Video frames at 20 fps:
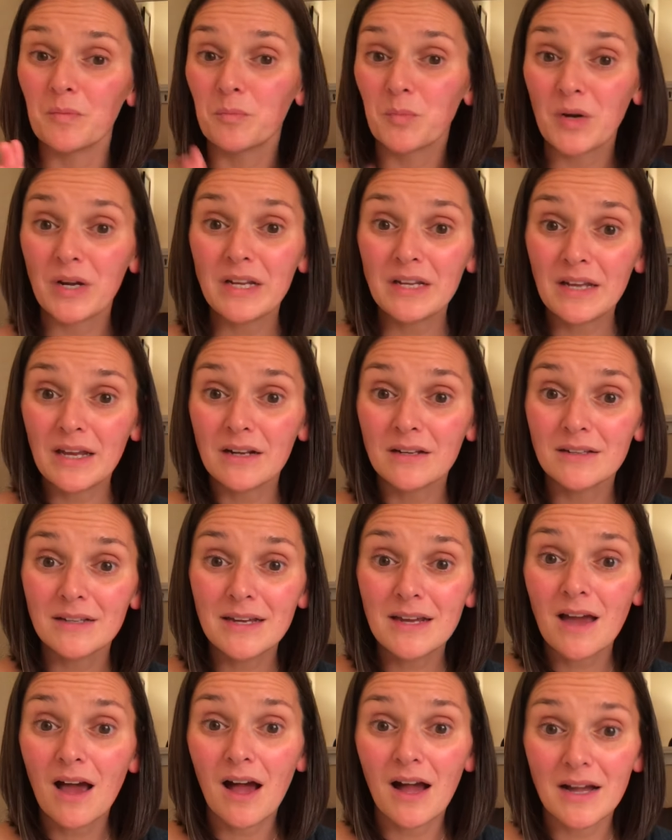
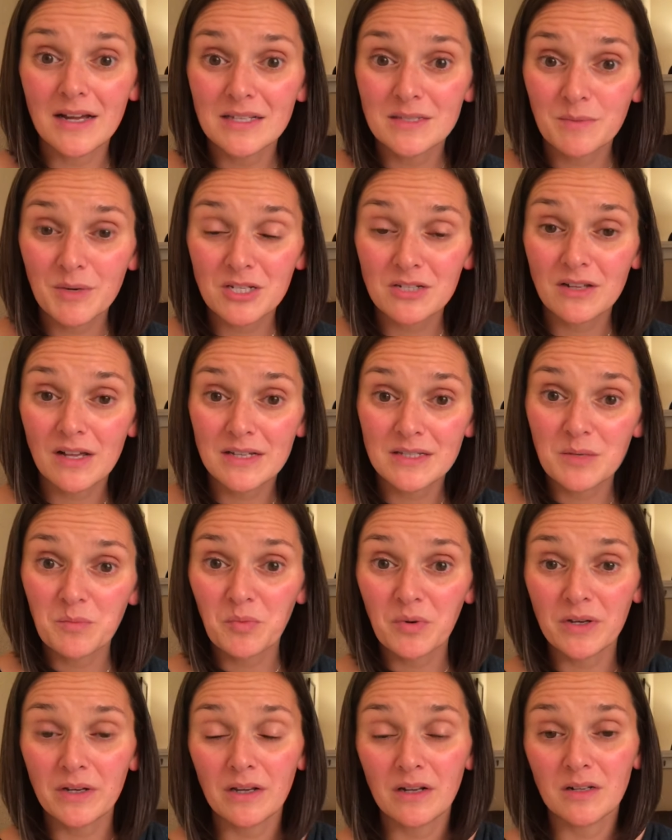Prenatally, I specialize in
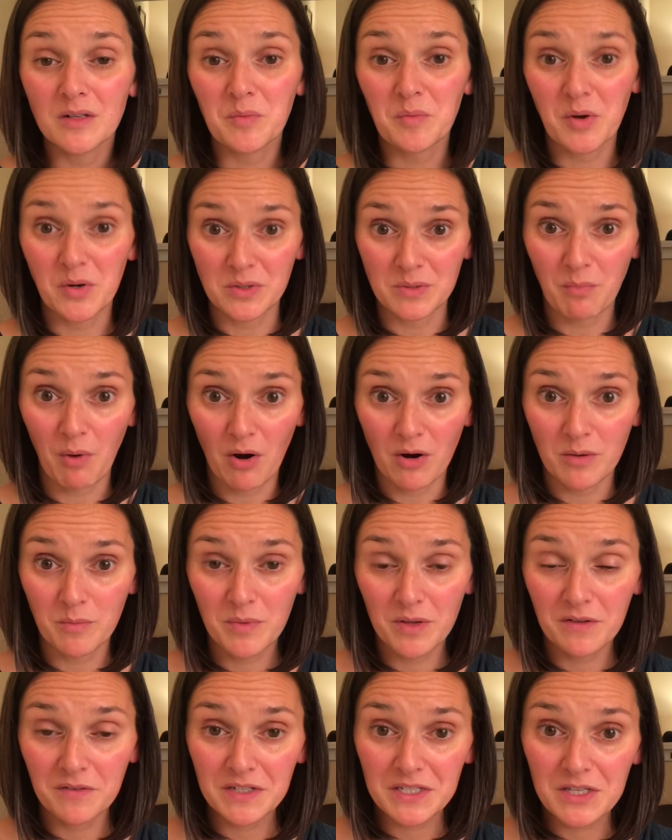prenatal and
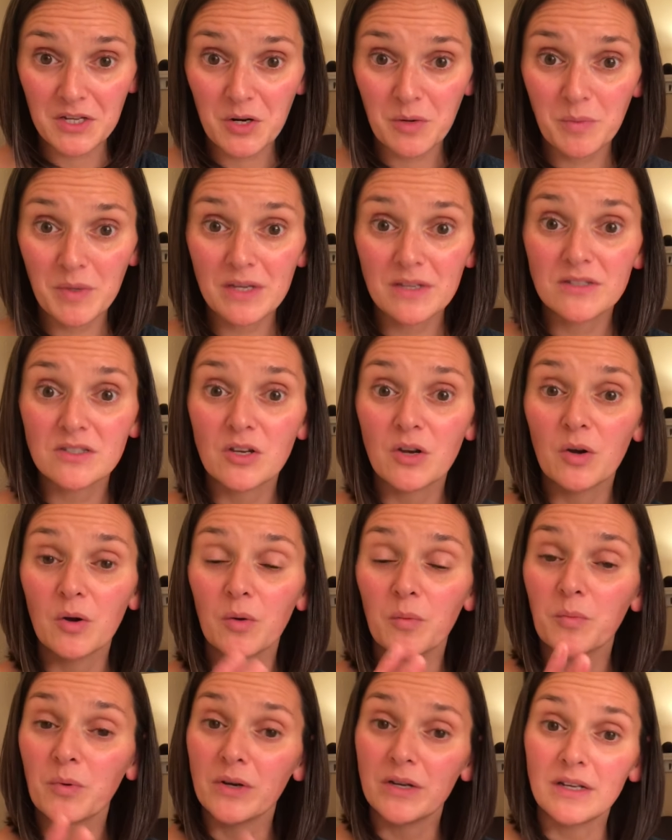postpartum pelvic therapy.
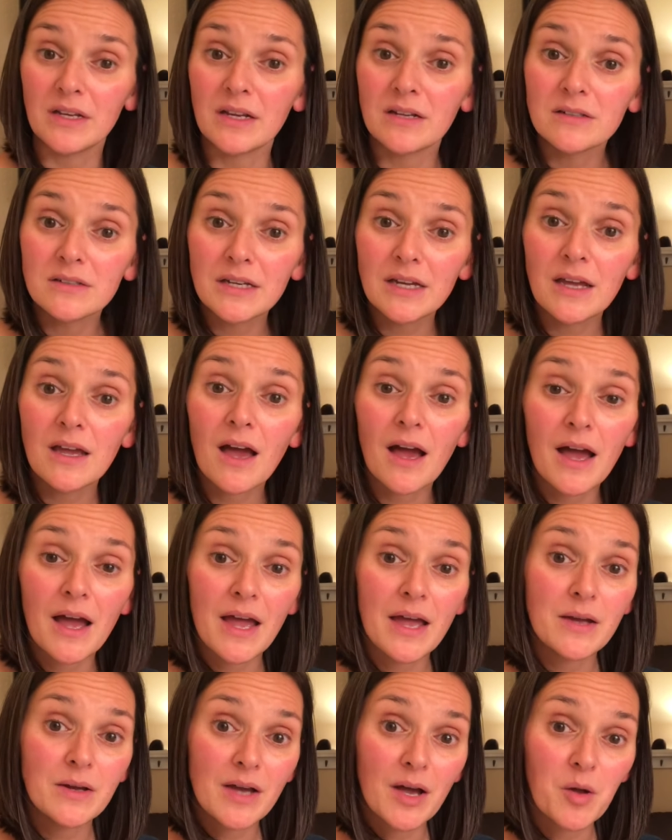So prenatally,
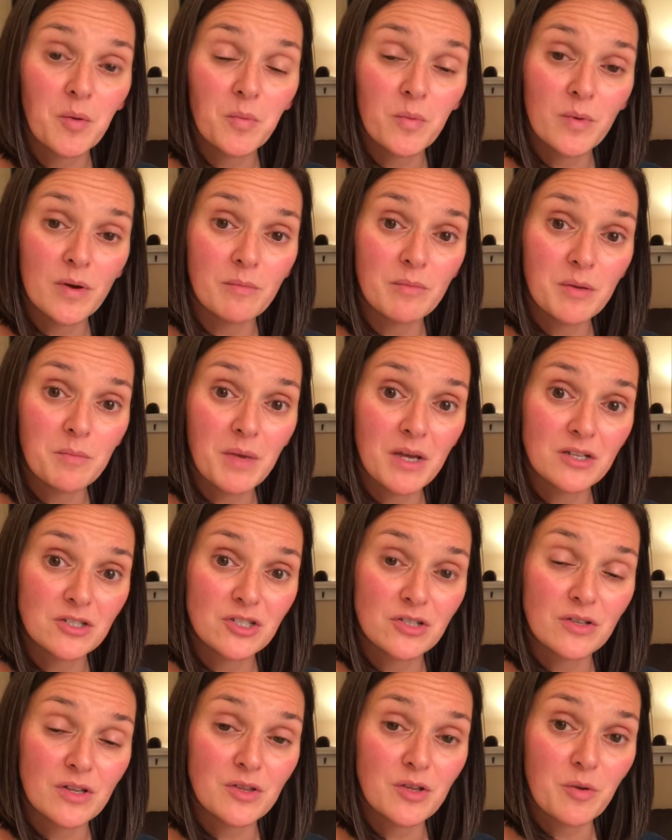I help women make
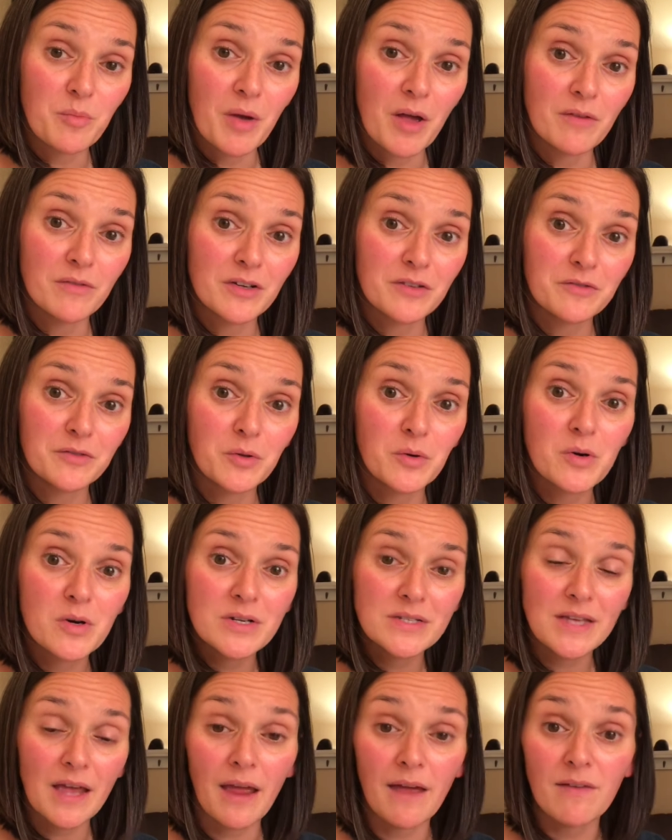sure that their pelvic
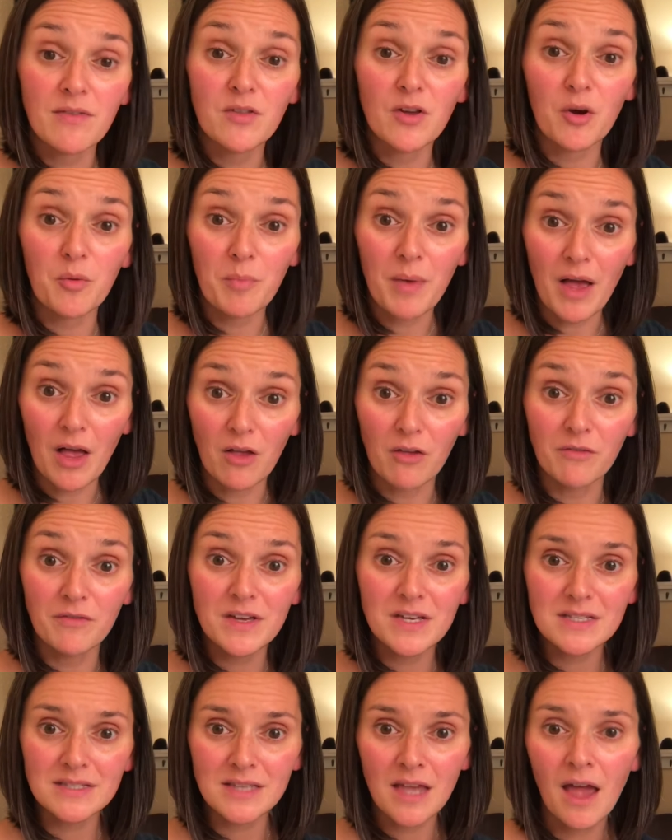floors and their
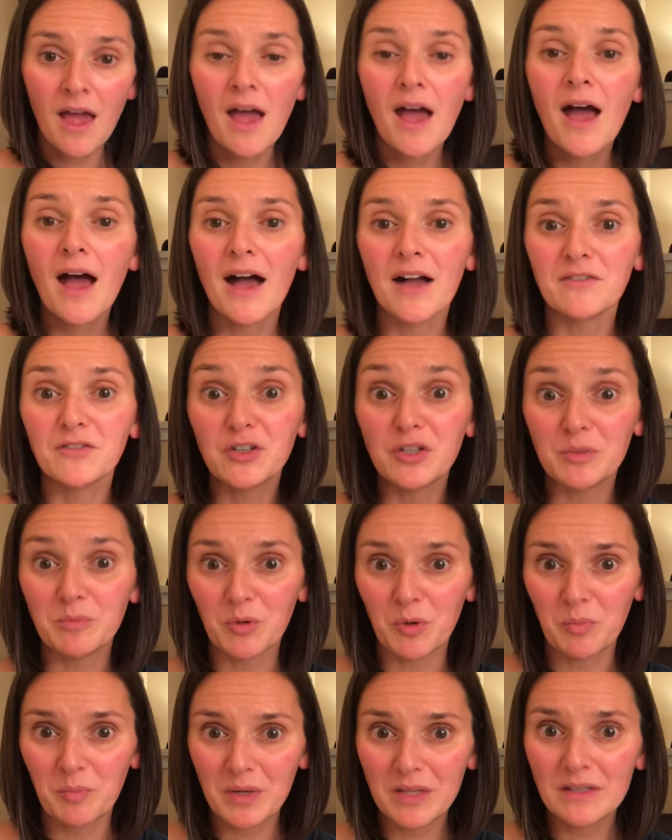pelvis have good
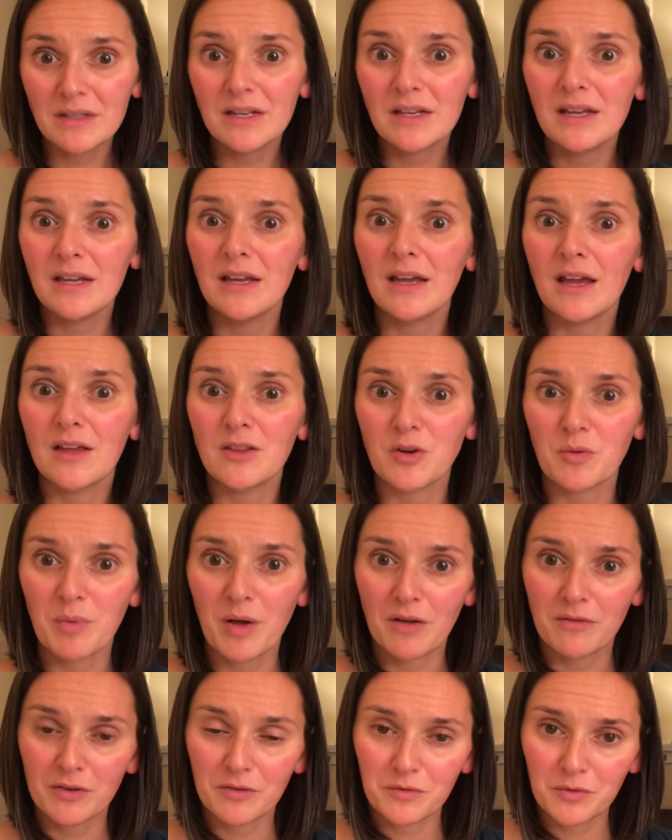mobility and their
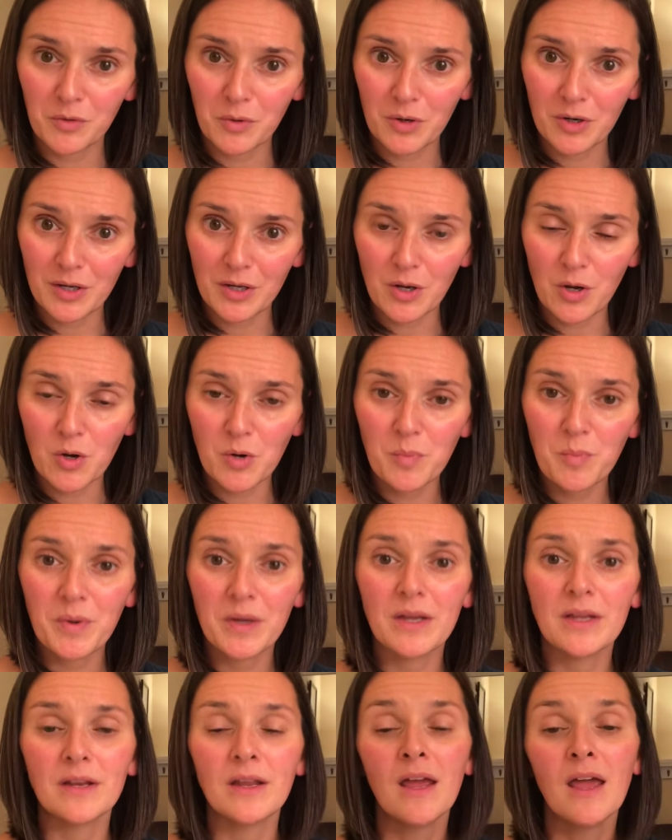pelvic floor can
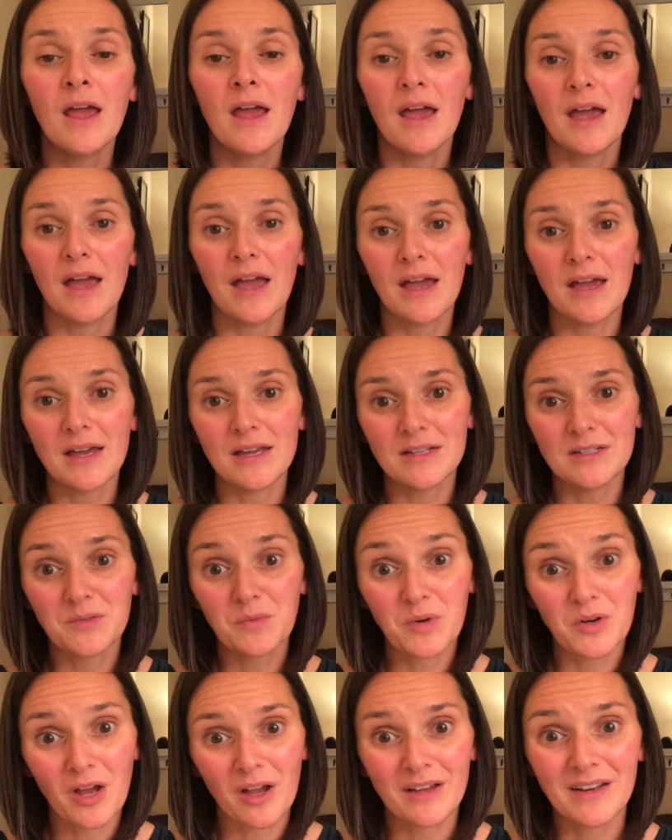open, and
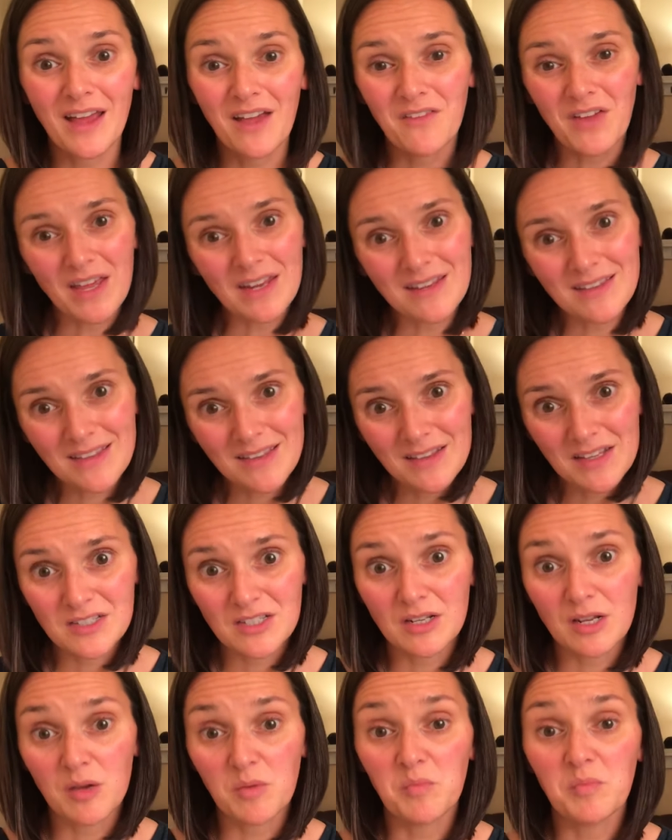we're not going to have anything
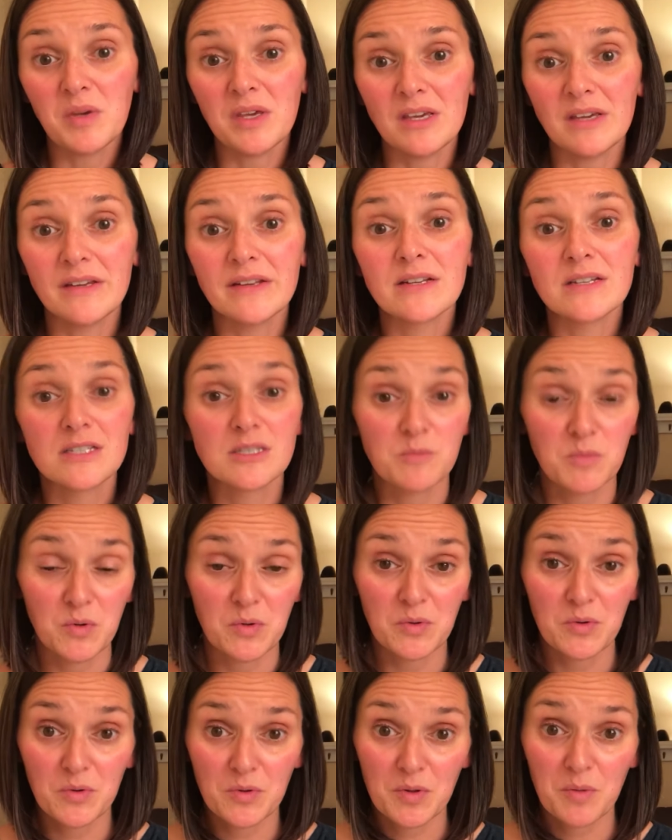that's going to impede a
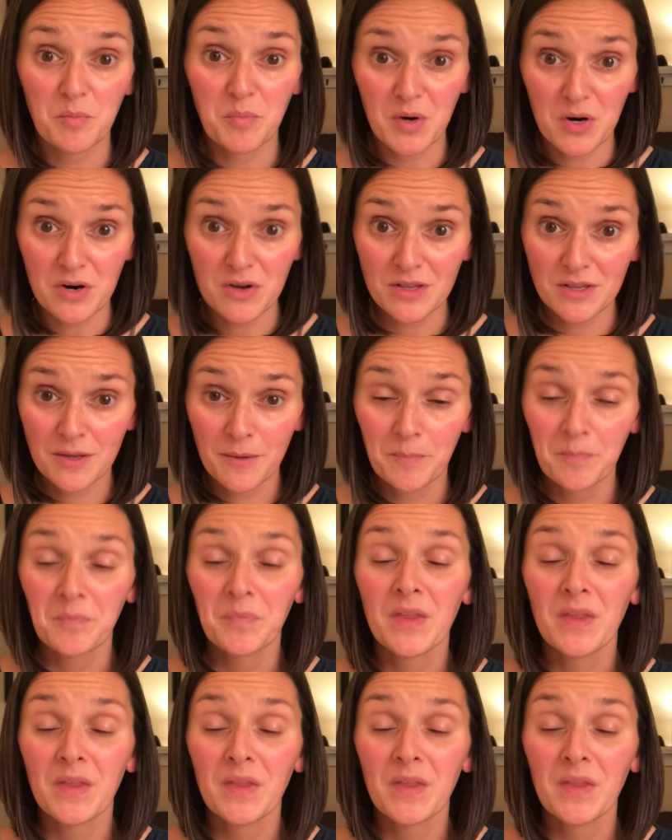smooth birth.